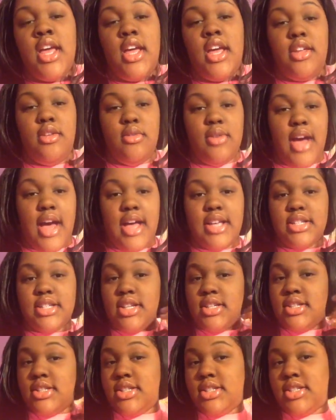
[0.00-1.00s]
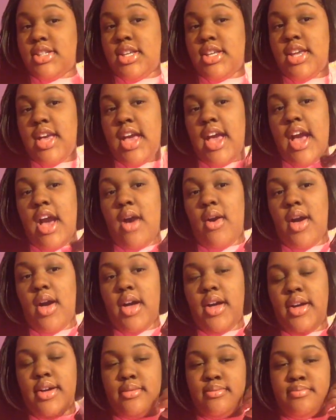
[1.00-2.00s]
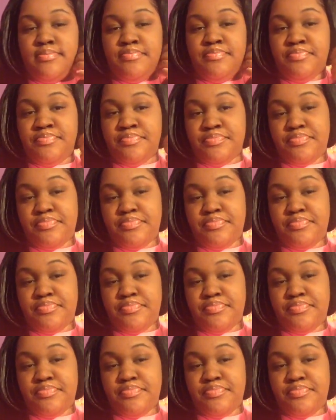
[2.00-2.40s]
and you guys can see how um